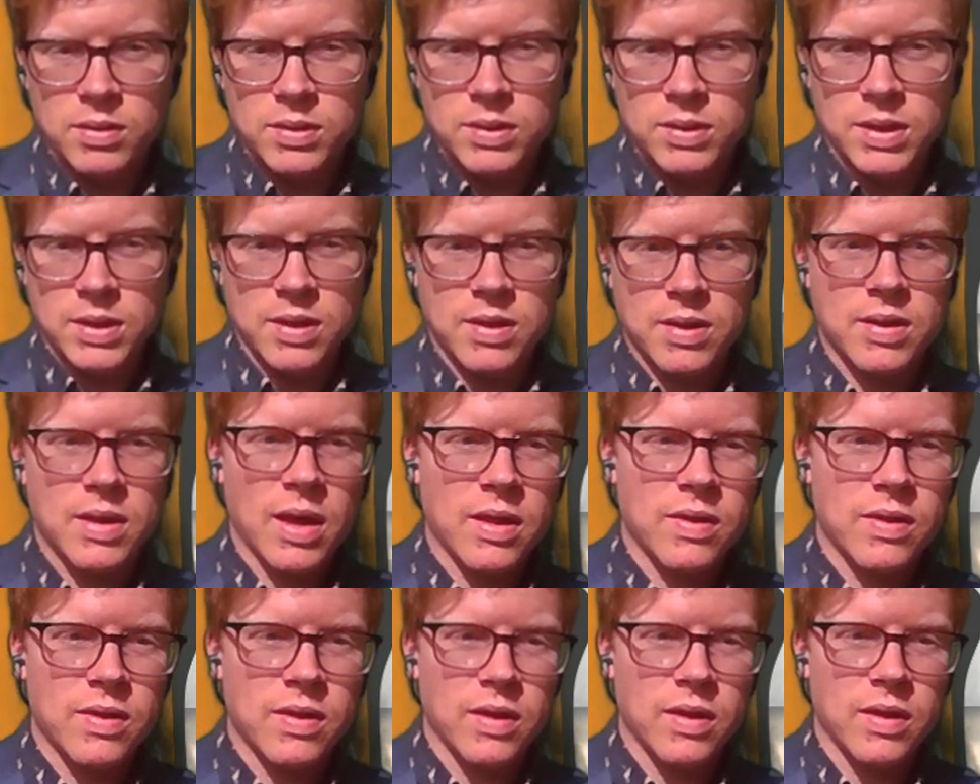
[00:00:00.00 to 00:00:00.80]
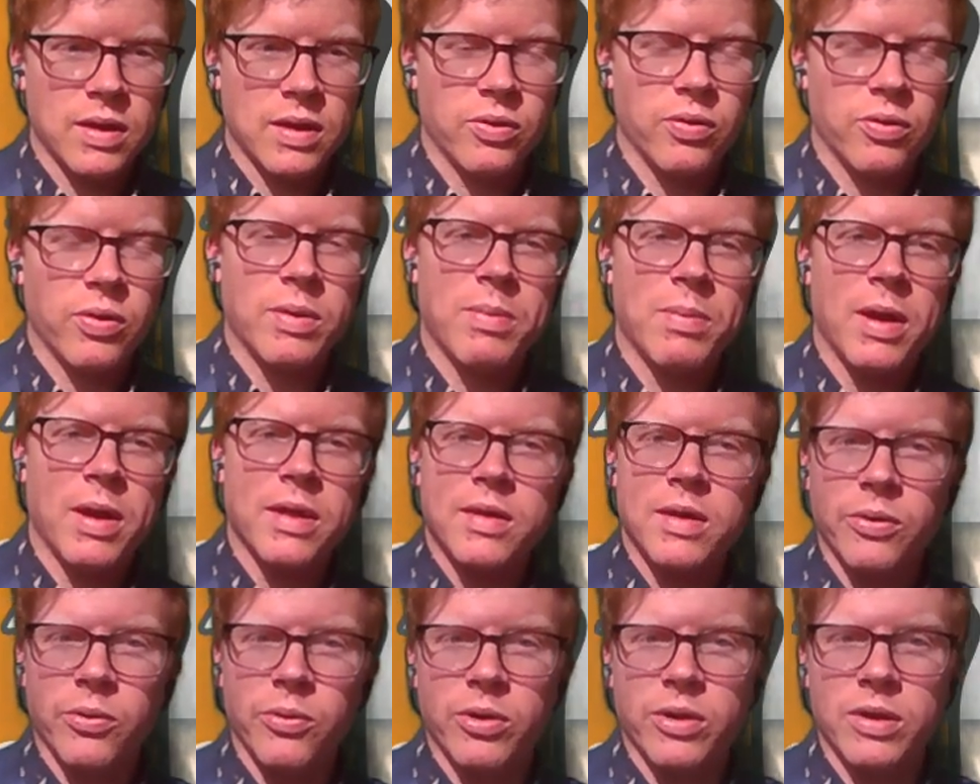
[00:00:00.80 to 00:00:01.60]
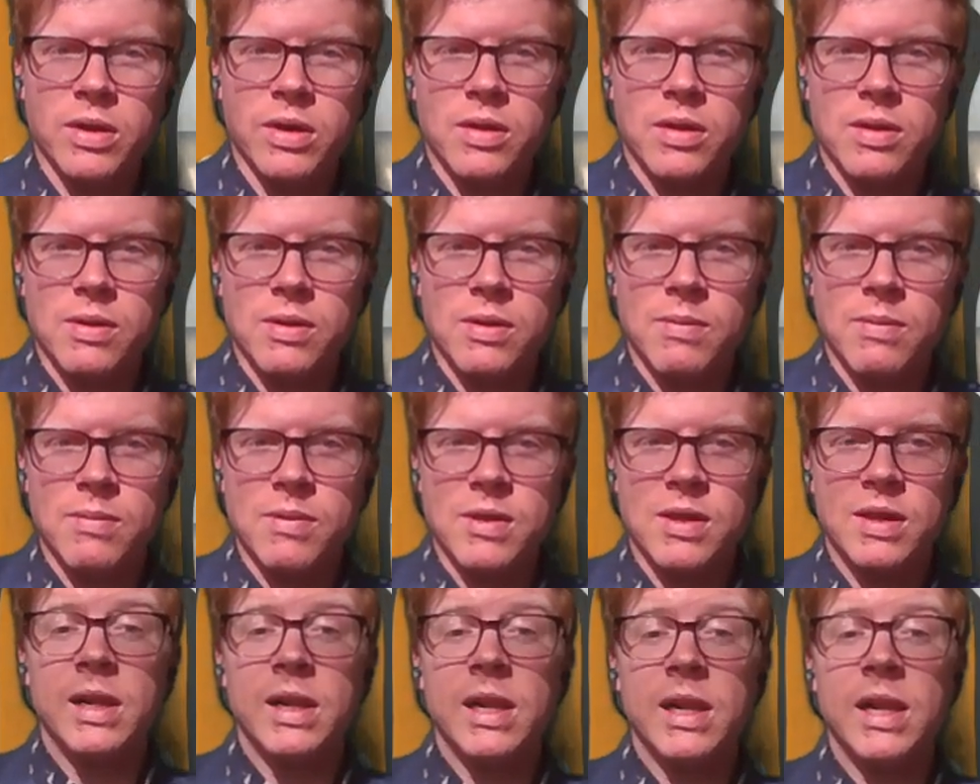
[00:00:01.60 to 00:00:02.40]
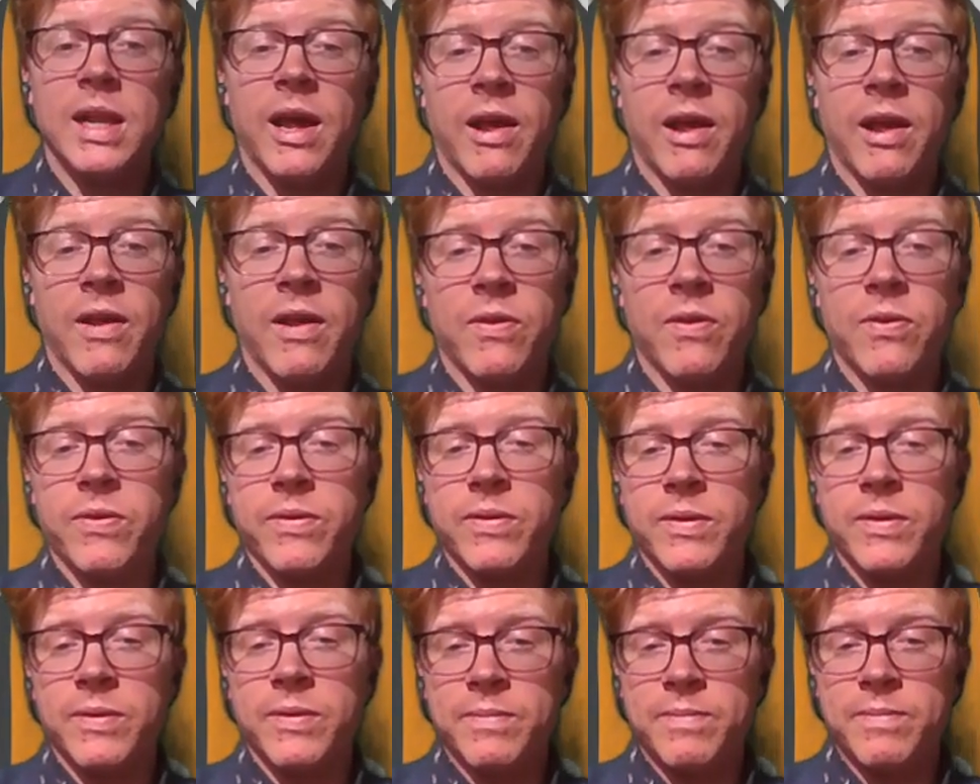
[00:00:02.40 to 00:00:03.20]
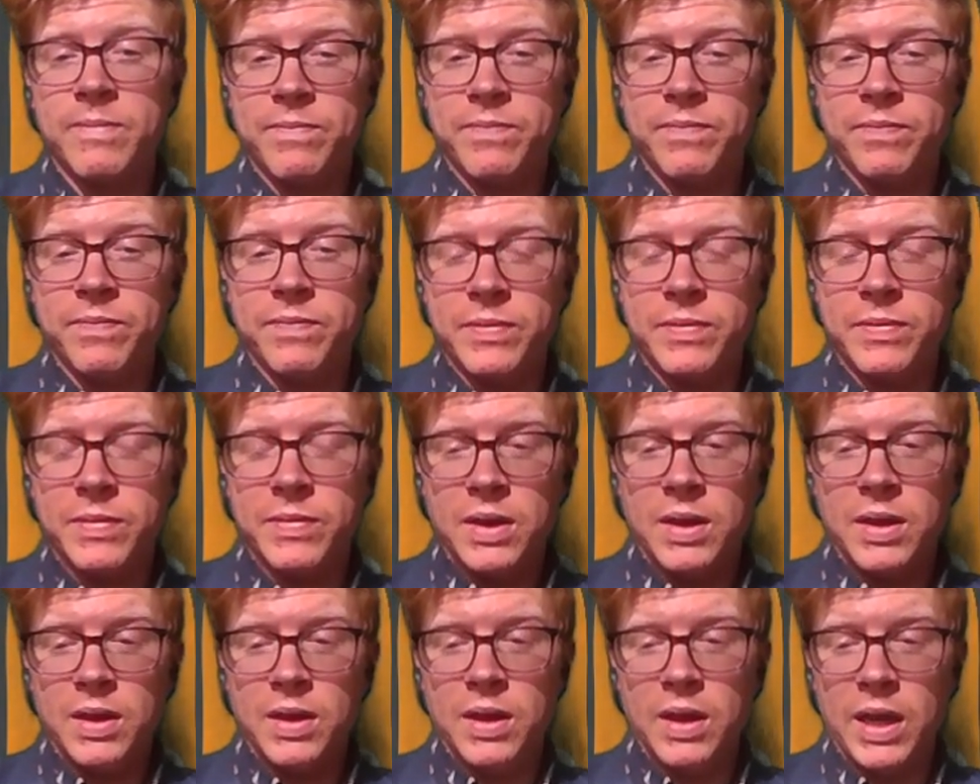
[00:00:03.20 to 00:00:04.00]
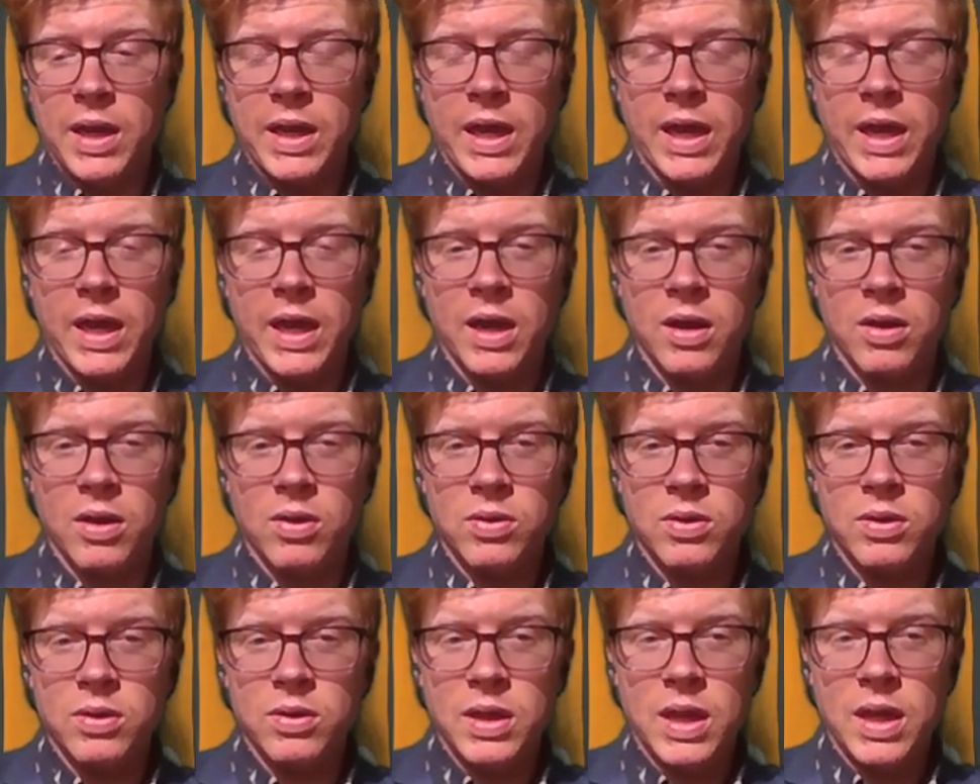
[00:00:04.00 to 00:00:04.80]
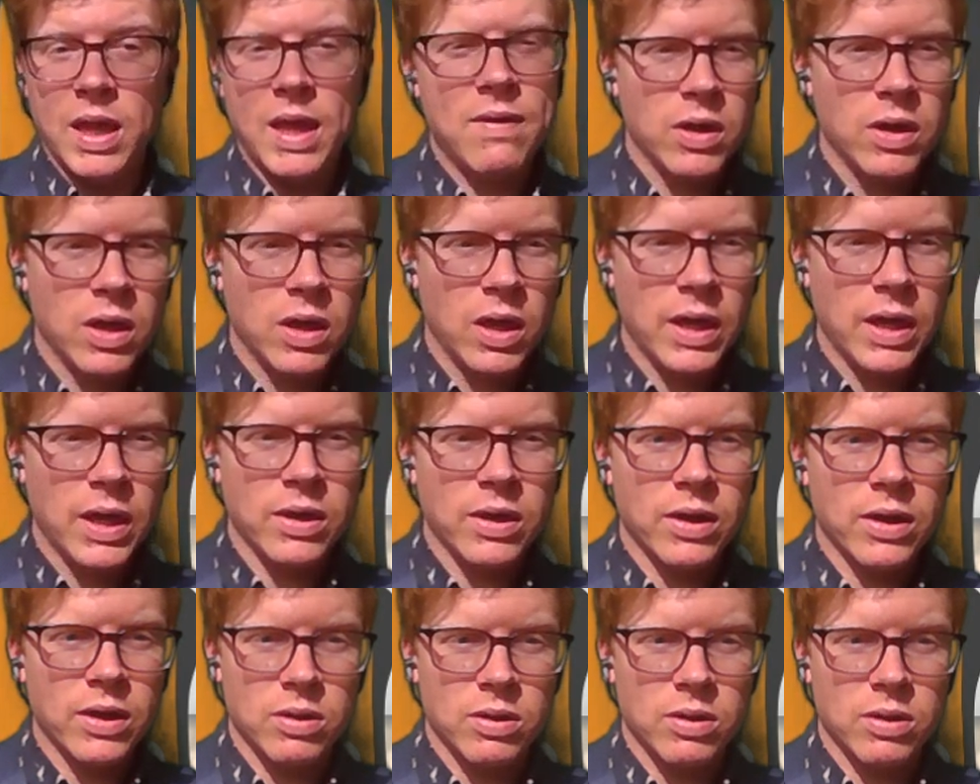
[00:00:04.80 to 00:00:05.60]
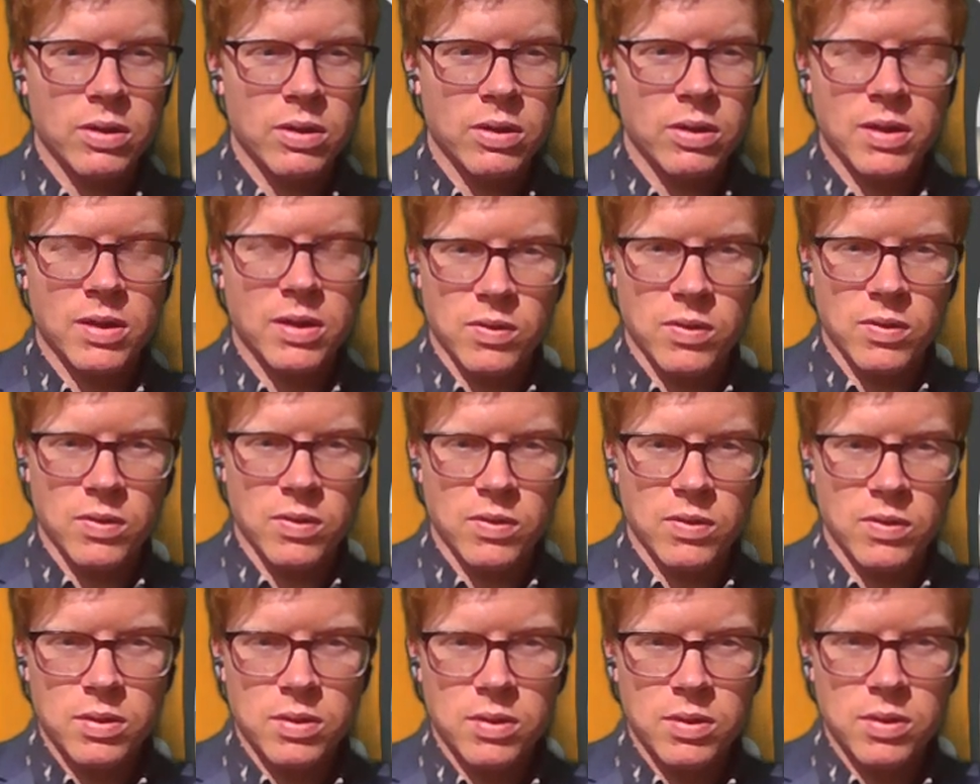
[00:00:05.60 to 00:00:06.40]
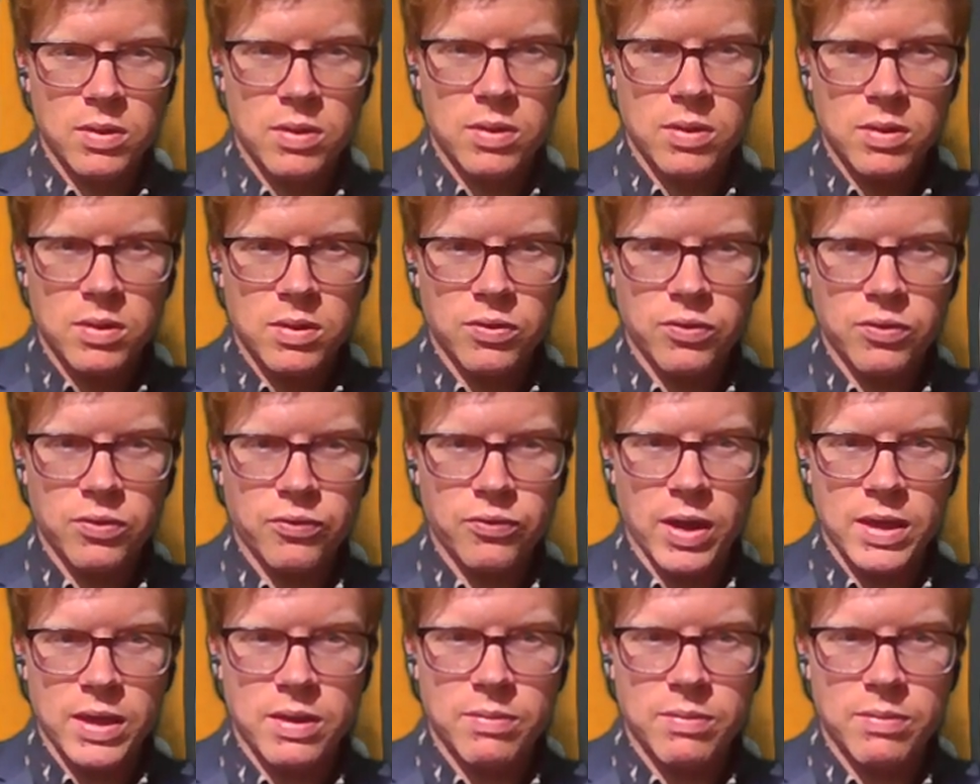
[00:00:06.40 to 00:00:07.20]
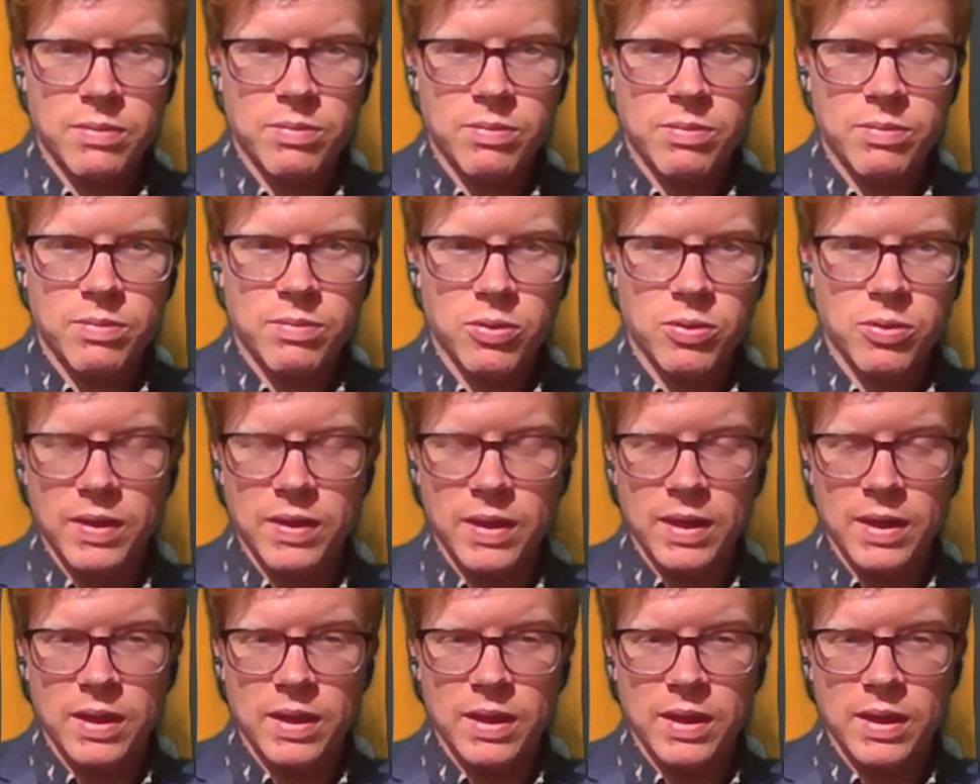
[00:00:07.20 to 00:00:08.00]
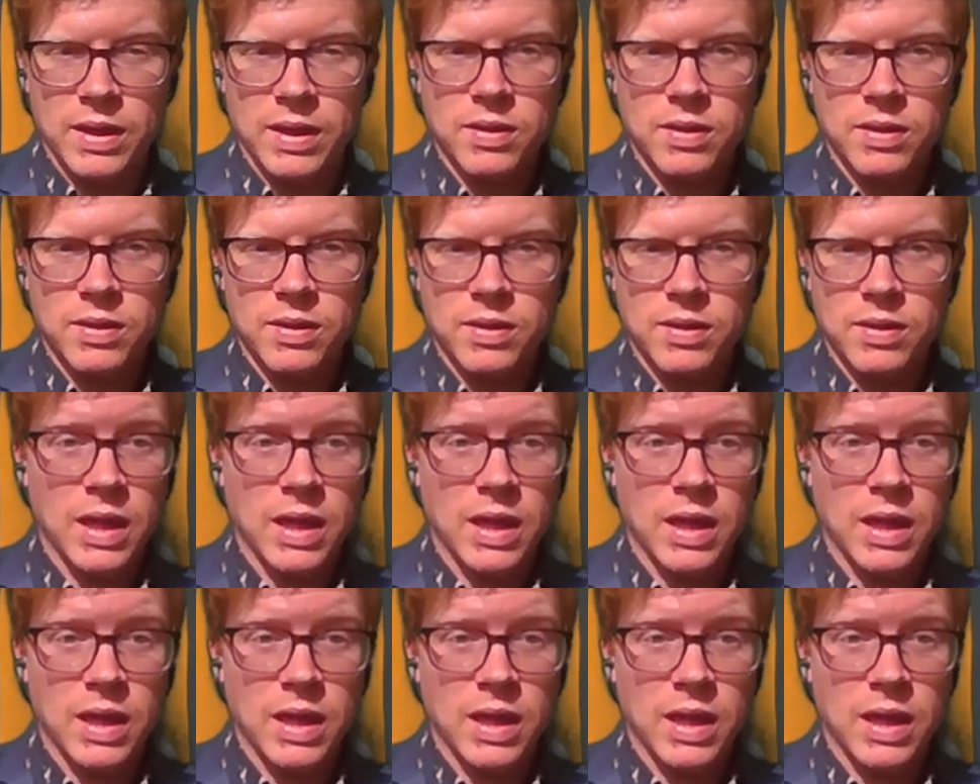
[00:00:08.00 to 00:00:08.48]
discussing crepuscular organisms in class and how even I got a bit confused trying to put everything together.